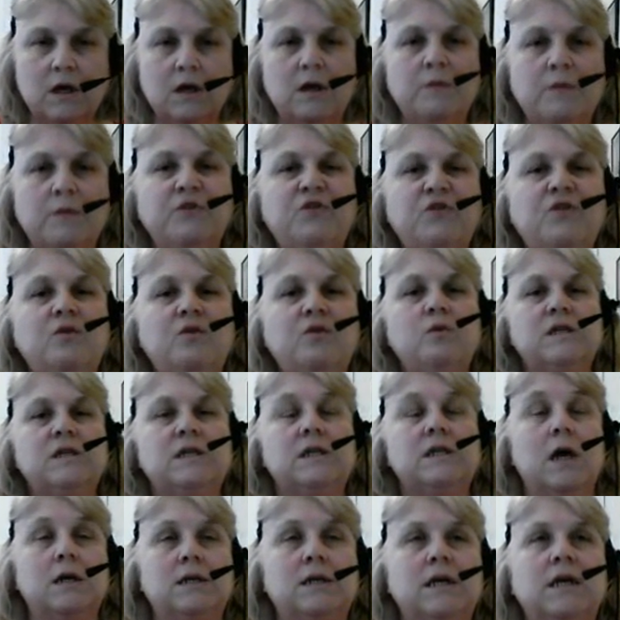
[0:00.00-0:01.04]
Number 2
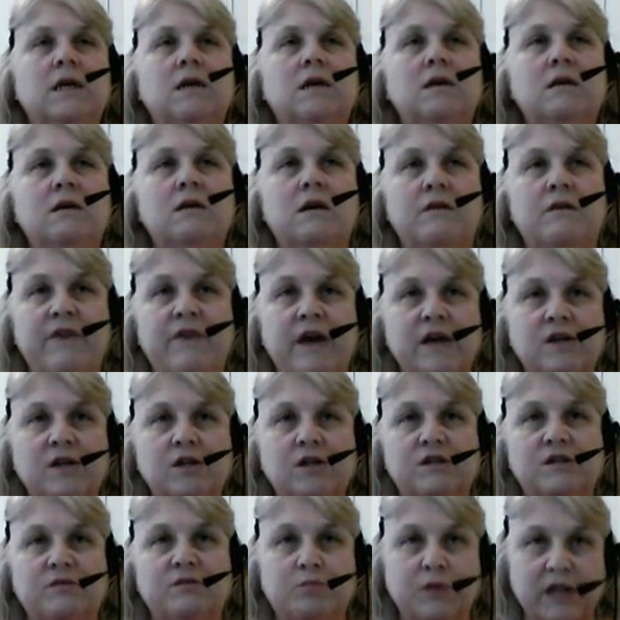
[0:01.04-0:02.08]
is not taking
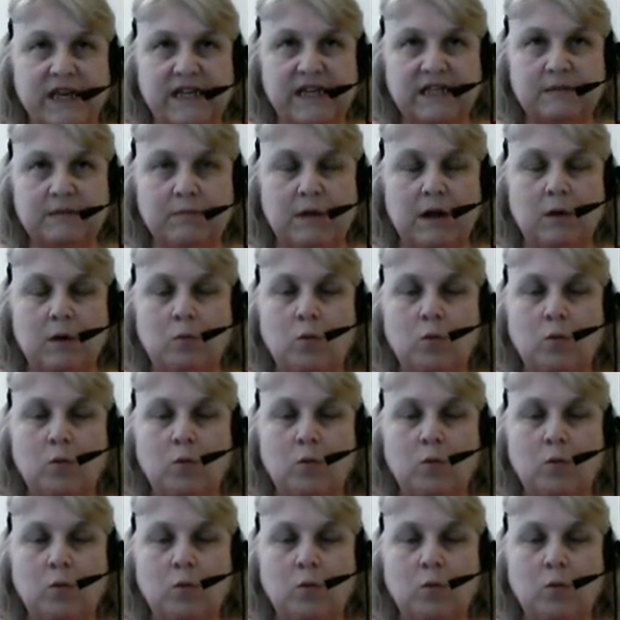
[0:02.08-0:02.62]
advantage of placement.